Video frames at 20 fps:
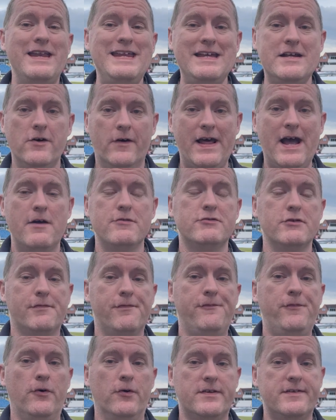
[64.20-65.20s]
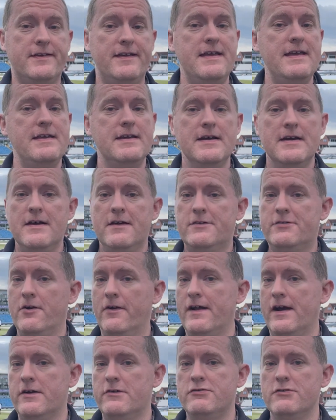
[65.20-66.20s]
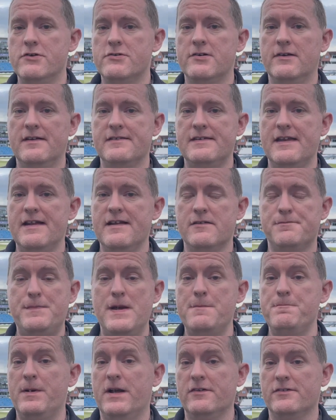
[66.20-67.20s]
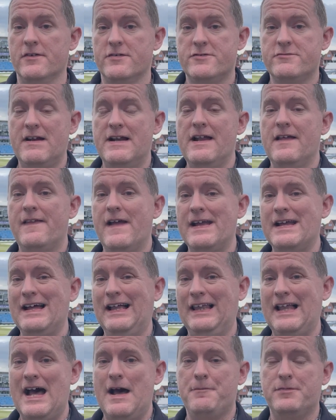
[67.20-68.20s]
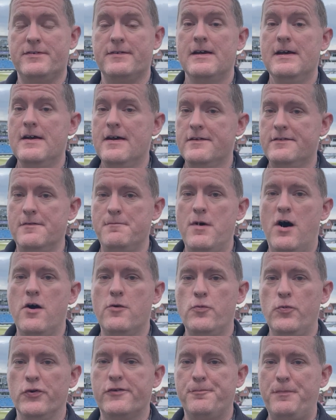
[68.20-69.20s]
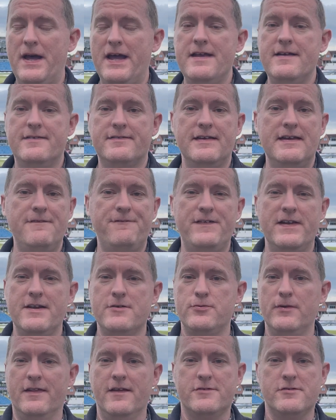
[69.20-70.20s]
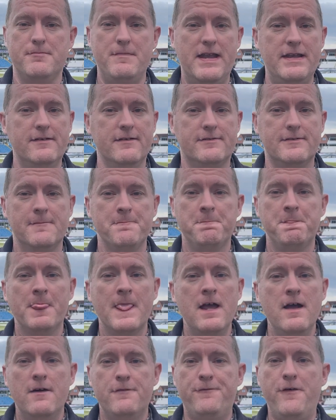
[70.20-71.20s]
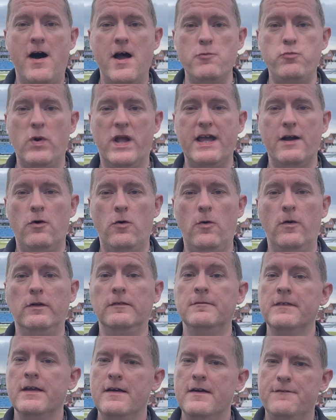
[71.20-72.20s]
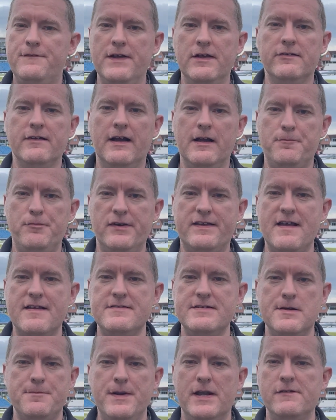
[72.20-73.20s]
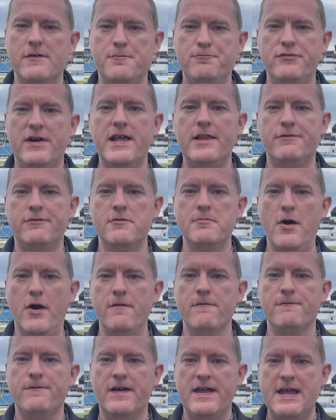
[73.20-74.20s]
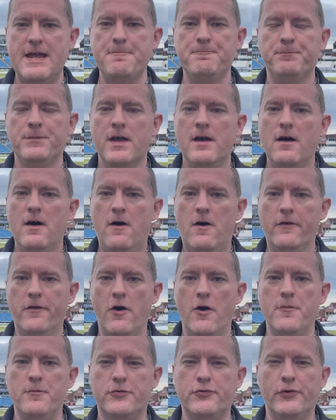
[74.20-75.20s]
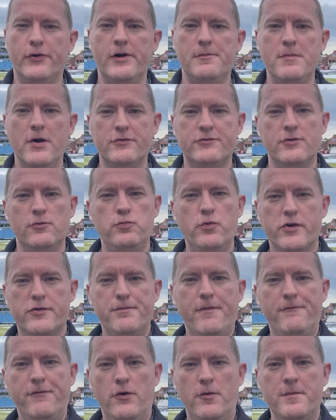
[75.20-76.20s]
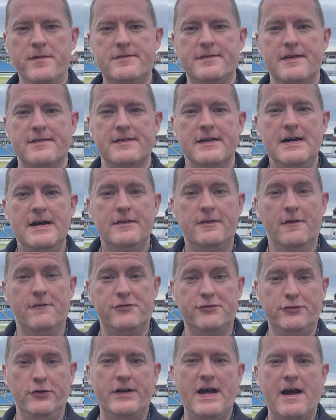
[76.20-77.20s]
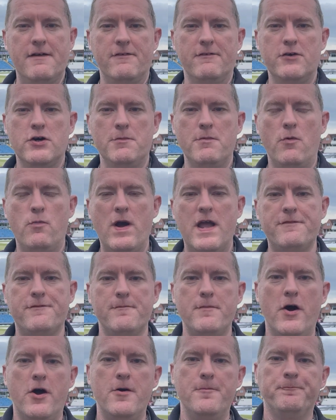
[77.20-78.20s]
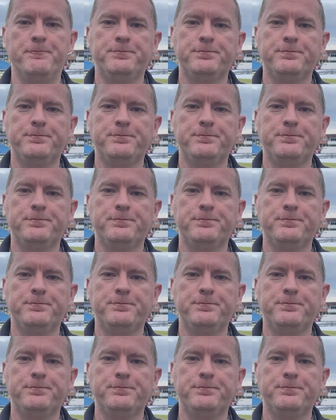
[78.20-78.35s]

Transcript: got out just for tee, showed how crucial his innings been, because Australia then collapsed to Mark Wood's pace. He finished with a tremendous 5-wicket haul. Feels like potentially a bit of a breakthrough moment for him on home soil. Most of Wood's performances that have stood out have come away from home